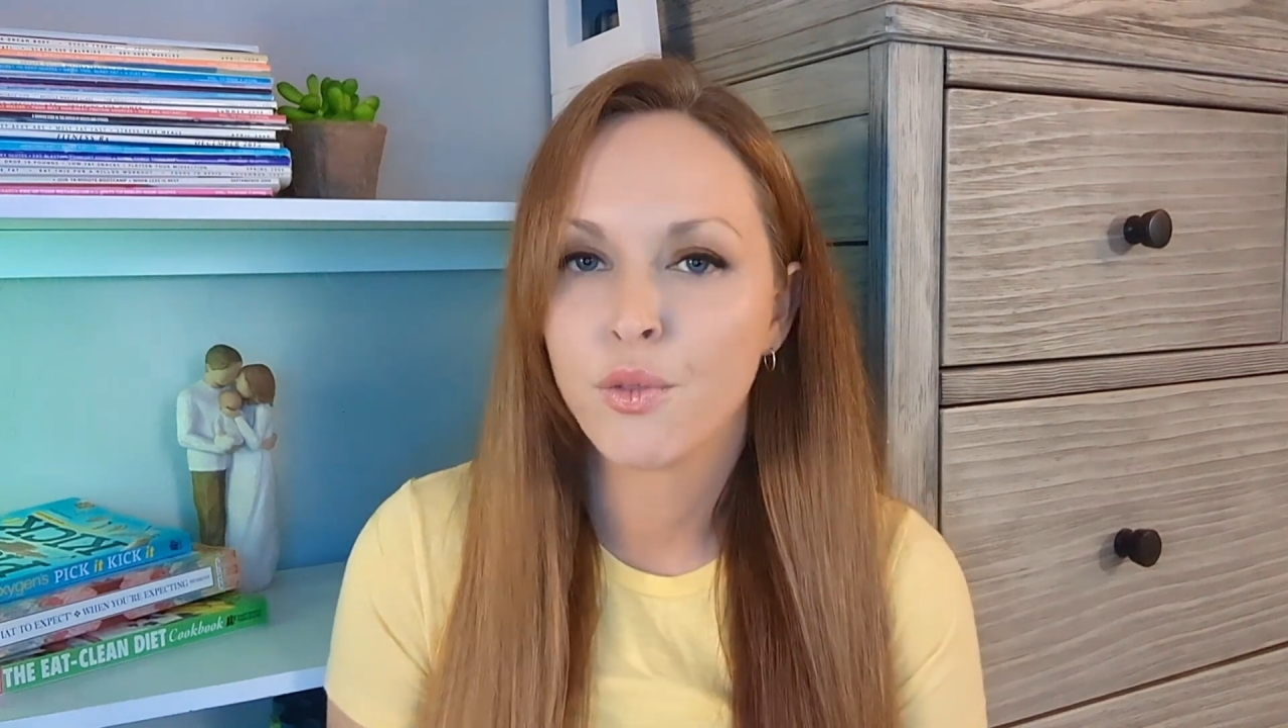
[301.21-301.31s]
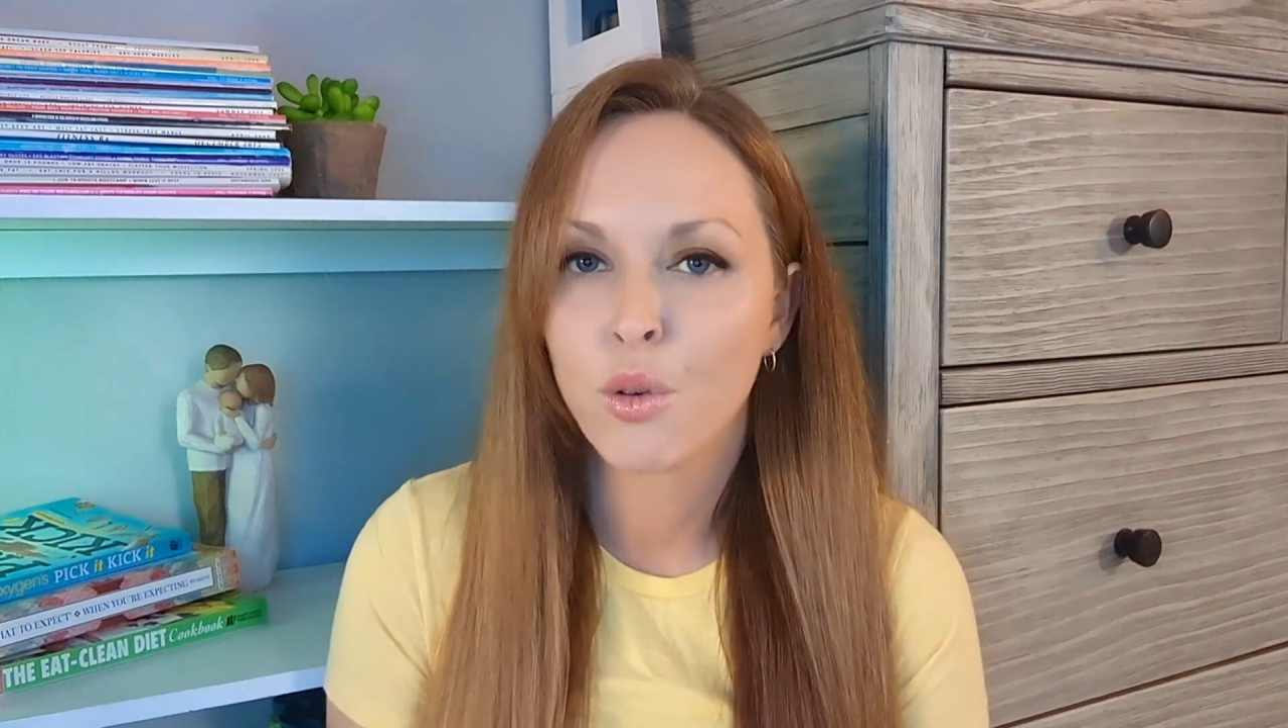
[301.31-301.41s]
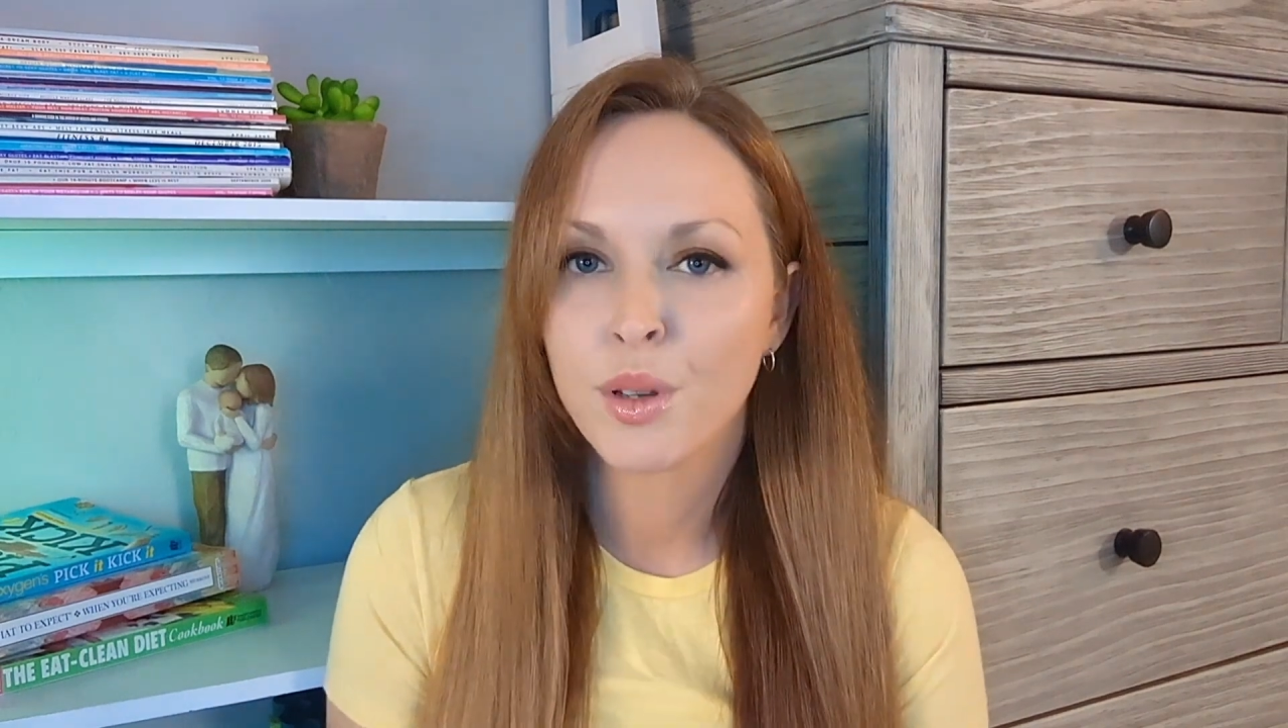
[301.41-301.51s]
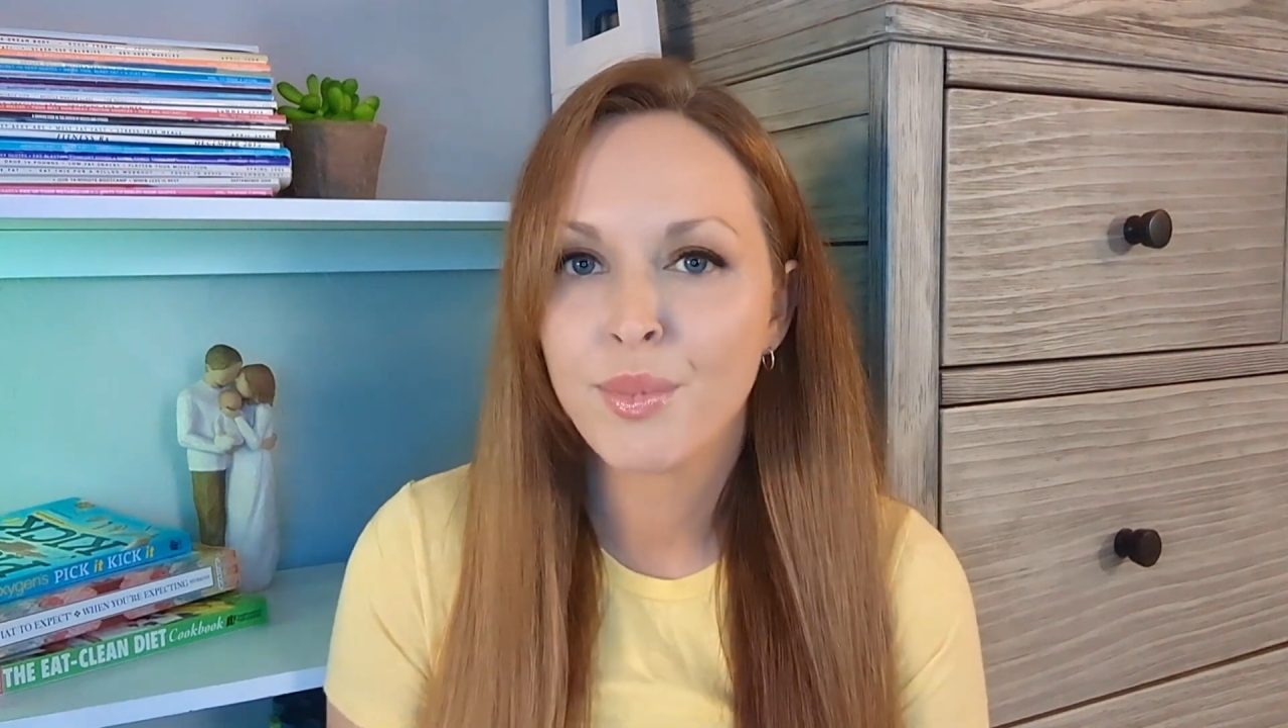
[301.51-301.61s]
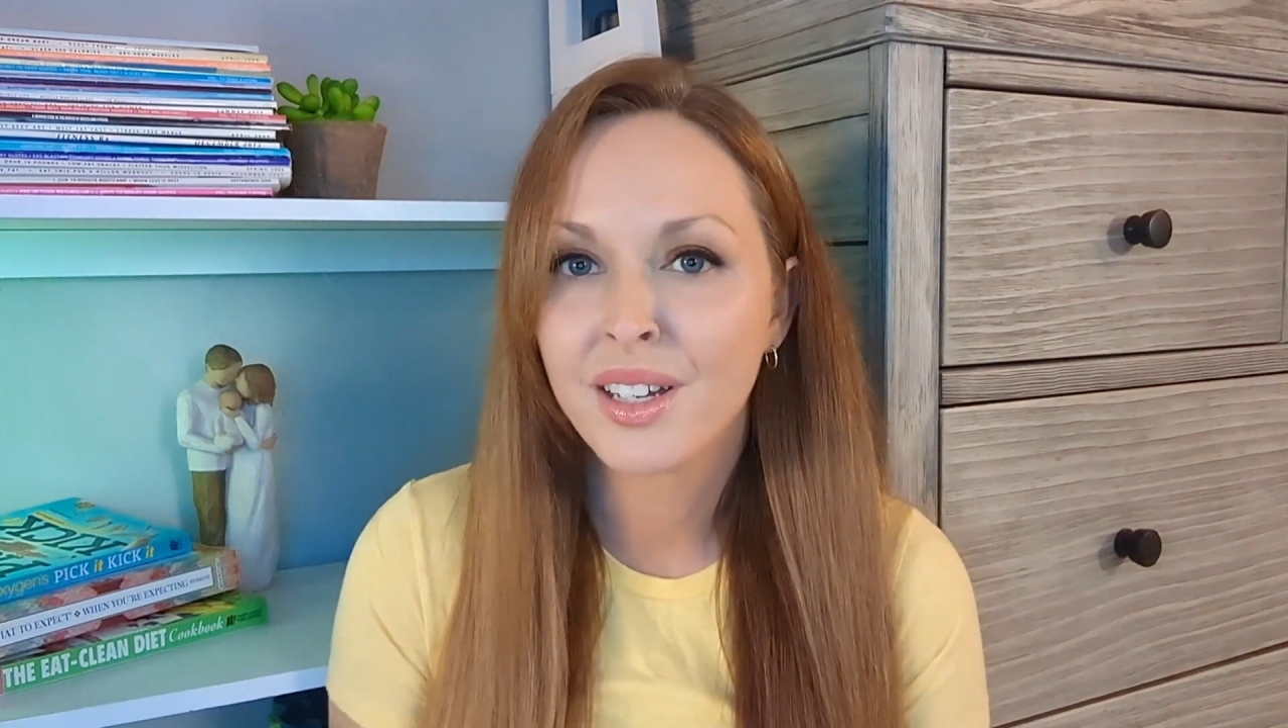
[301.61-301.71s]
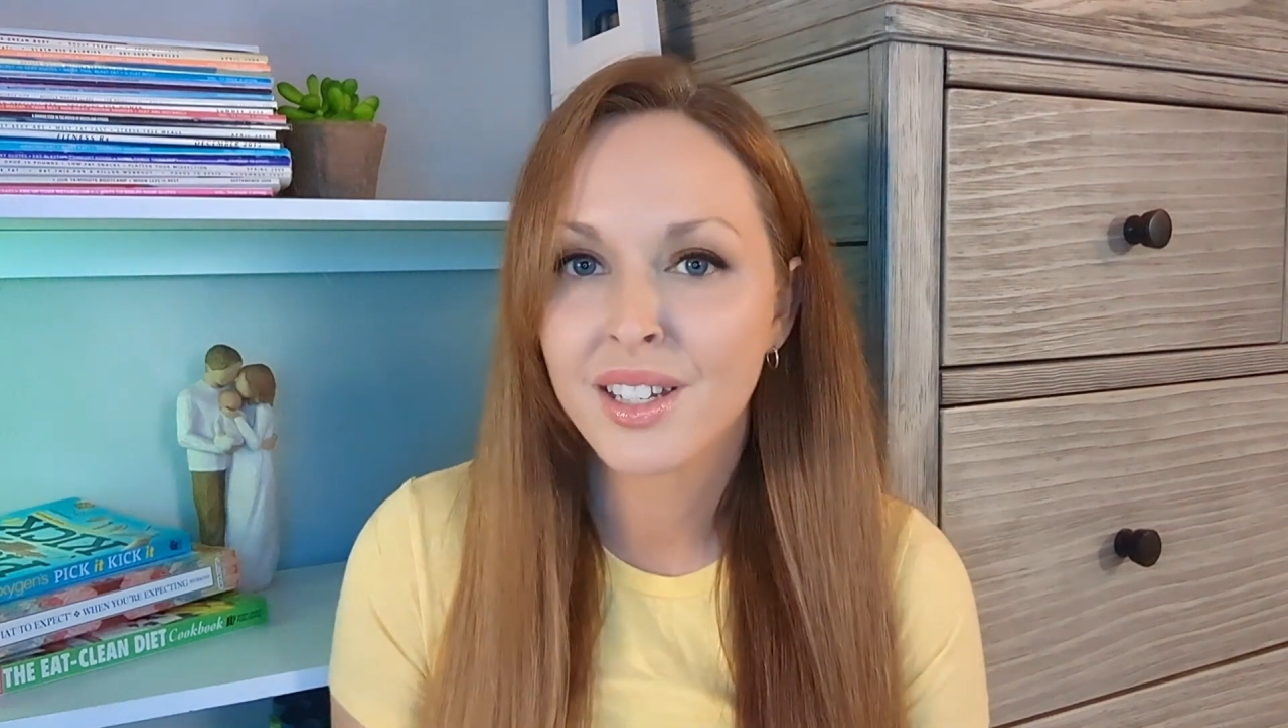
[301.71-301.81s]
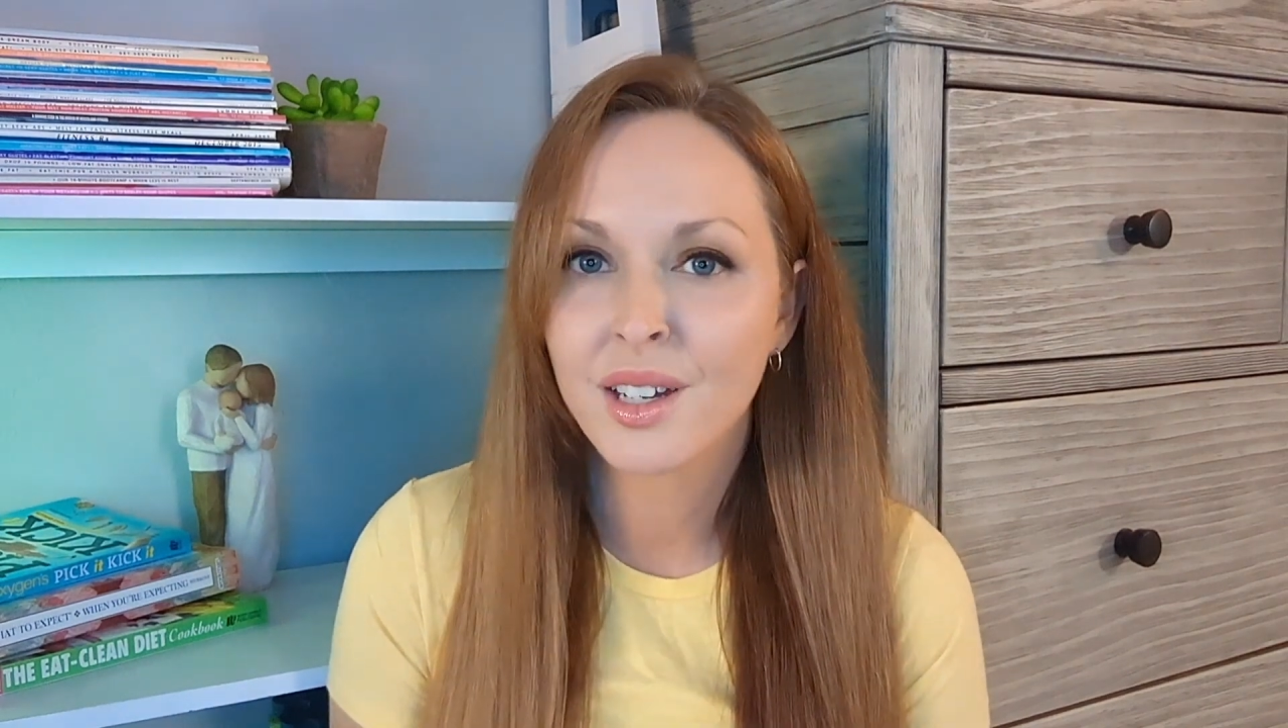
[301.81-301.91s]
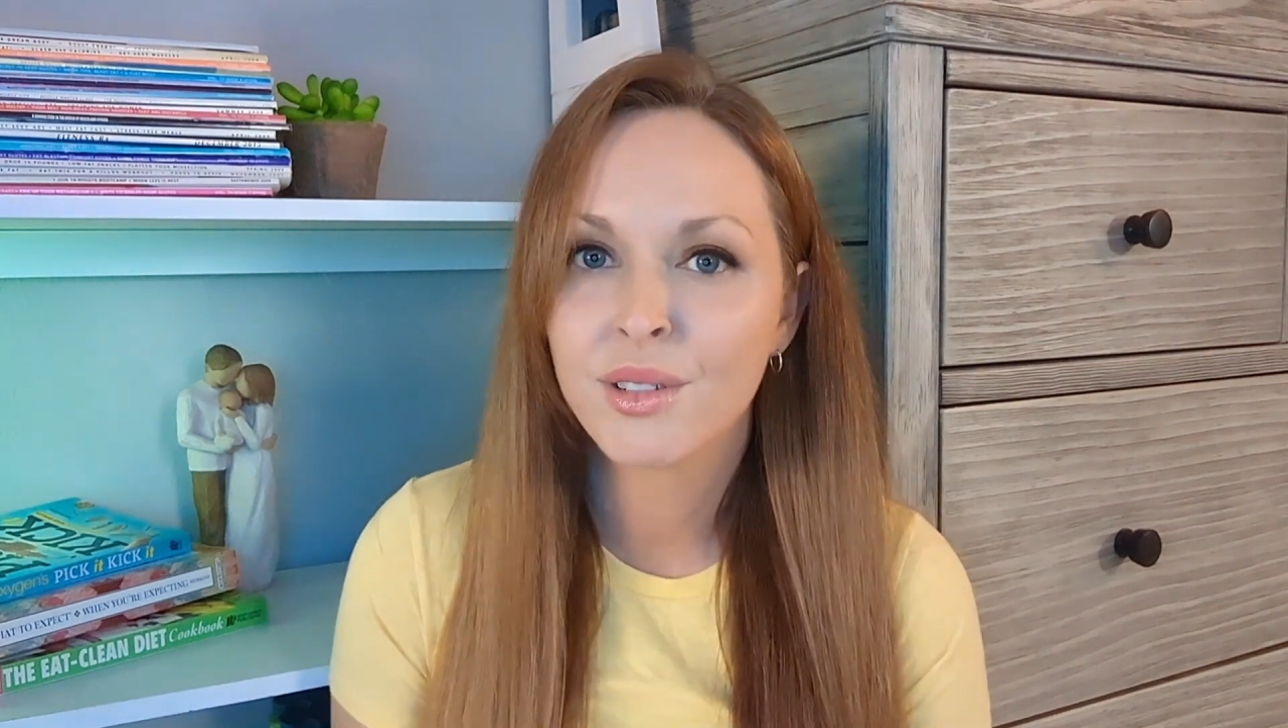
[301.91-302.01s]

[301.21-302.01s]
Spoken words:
for me because